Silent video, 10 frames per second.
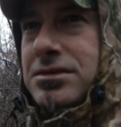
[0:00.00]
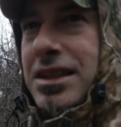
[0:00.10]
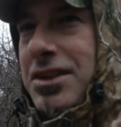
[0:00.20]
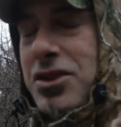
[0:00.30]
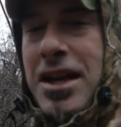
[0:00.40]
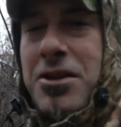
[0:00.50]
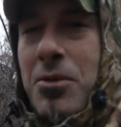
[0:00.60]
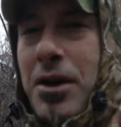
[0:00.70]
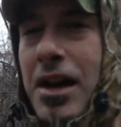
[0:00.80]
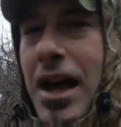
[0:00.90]
in
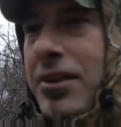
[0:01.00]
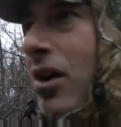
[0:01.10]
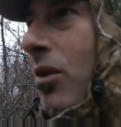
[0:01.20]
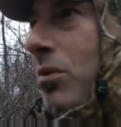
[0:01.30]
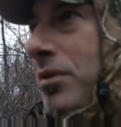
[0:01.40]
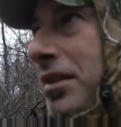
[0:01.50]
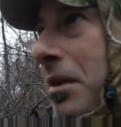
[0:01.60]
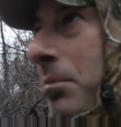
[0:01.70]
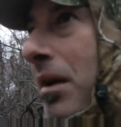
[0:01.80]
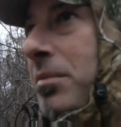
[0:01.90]
January, I know that
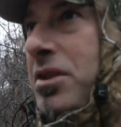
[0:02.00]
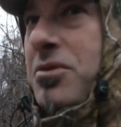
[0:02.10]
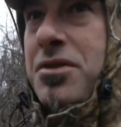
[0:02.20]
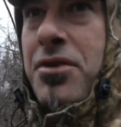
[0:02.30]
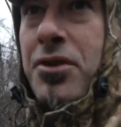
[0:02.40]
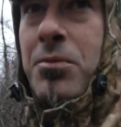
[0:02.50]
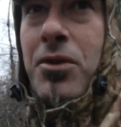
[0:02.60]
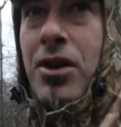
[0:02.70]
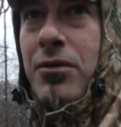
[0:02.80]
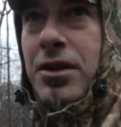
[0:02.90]
they're probably using thermal
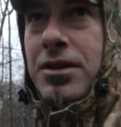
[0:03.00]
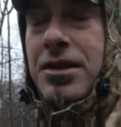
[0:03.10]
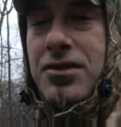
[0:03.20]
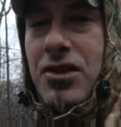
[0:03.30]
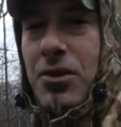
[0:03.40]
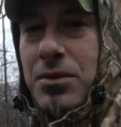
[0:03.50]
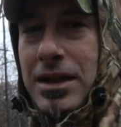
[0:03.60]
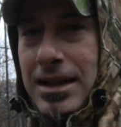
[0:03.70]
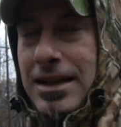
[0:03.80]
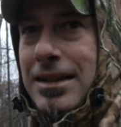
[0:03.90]
cover. So
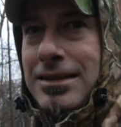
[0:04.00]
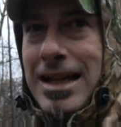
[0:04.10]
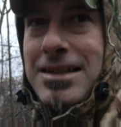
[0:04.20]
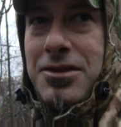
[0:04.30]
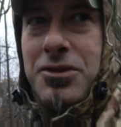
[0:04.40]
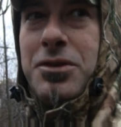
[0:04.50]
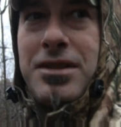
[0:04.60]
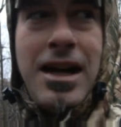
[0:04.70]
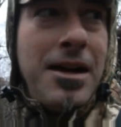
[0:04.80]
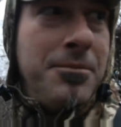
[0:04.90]
that's a good
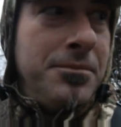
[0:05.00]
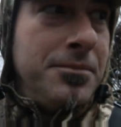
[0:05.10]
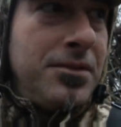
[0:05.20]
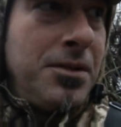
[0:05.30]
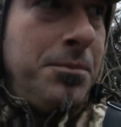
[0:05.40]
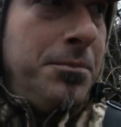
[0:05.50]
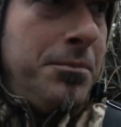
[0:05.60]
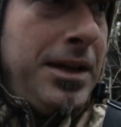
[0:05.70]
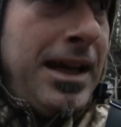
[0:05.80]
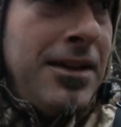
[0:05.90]
time to
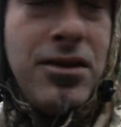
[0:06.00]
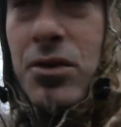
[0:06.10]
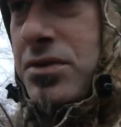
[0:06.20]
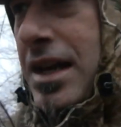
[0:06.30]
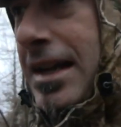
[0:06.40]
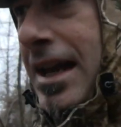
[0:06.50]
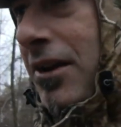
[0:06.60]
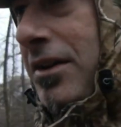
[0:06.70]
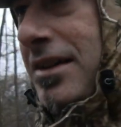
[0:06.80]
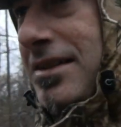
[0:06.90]
be hitting those kind of
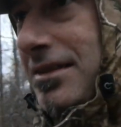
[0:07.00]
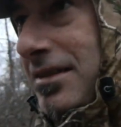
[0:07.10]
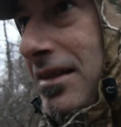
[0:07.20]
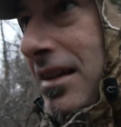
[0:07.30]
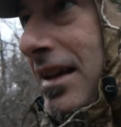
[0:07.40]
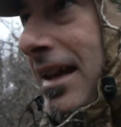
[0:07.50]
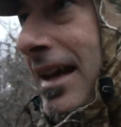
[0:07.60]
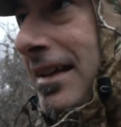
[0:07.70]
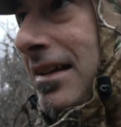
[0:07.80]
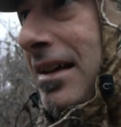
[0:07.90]
areas
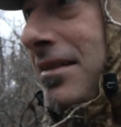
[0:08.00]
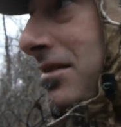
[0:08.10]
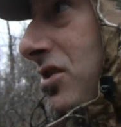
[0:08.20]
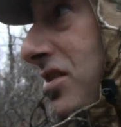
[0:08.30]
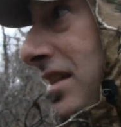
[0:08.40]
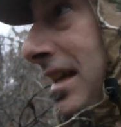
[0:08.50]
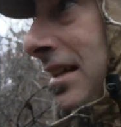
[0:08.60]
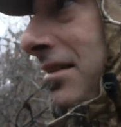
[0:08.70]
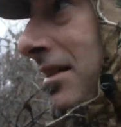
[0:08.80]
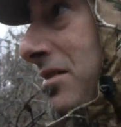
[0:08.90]
and just
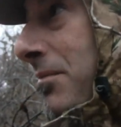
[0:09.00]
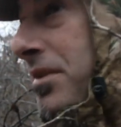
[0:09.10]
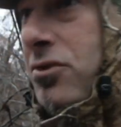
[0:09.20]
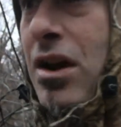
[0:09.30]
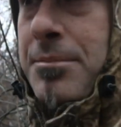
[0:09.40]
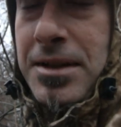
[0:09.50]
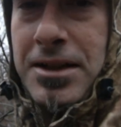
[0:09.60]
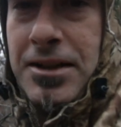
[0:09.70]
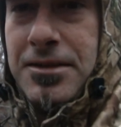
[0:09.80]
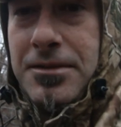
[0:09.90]
seeing if something dropped in
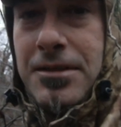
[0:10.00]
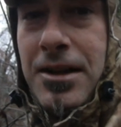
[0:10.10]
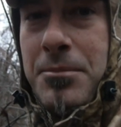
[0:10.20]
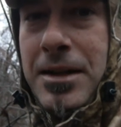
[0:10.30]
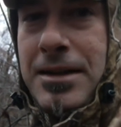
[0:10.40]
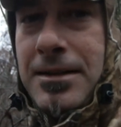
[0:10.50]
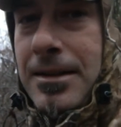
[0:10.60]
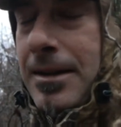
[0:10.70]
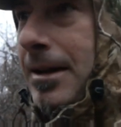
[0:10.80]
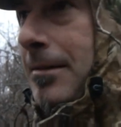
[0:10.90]
here. You know what I mean?
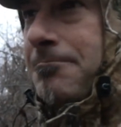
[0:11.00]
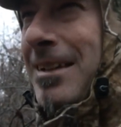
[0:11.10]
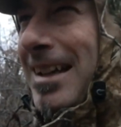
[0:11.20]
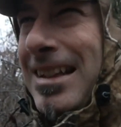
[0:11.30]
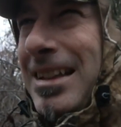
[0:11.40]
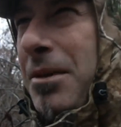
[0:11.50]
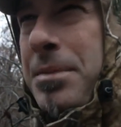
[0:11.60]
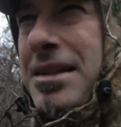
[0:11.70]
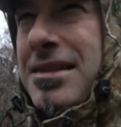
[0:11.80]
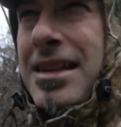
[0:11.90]
Little
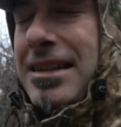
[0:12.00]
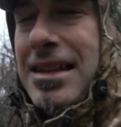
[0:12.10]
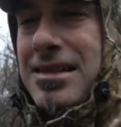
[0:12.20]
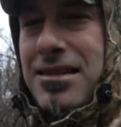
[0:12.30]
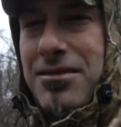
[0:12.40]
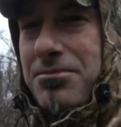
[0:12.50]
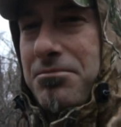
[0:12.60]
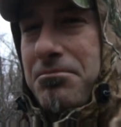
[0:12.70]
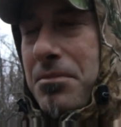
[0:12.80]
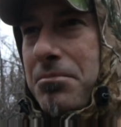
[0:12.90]
pieces like this,
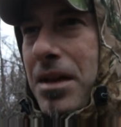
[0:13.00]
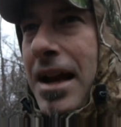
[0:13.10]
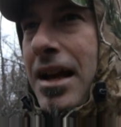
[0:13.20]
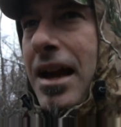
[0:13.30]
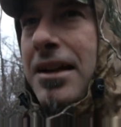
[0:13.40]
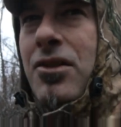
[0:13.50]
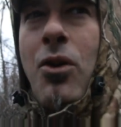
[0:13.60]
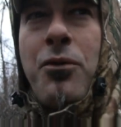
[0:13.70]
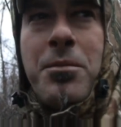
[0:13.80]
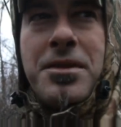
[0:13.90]
I
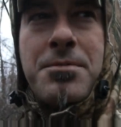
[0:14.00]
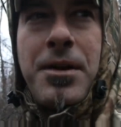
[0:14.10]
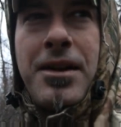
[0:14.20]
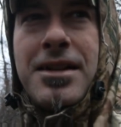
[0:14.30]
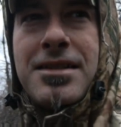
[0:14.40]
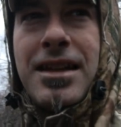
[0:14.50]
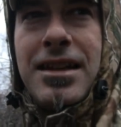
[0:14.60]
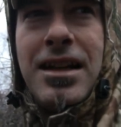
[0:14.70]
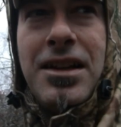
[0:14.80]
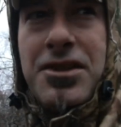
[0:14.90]
know from experience that
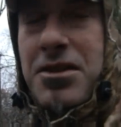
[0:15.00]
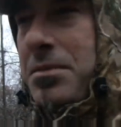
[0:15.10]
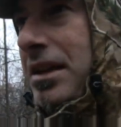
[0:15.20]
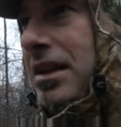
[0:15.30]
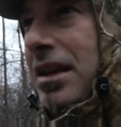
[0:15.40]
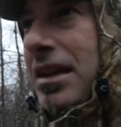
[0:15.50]
there's gonna be